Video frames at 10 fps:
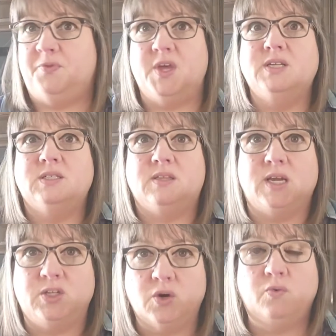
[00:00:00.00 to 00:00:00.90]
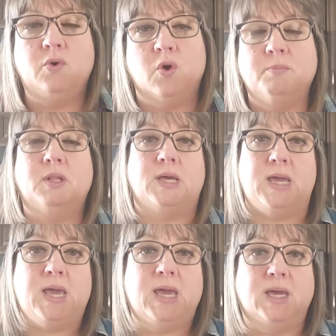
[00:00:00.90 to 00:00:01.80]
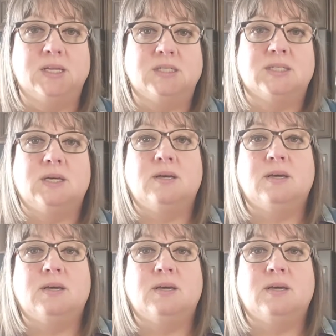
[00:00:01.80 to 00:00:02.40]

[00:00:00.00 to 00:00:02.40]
things that they don't normally eat.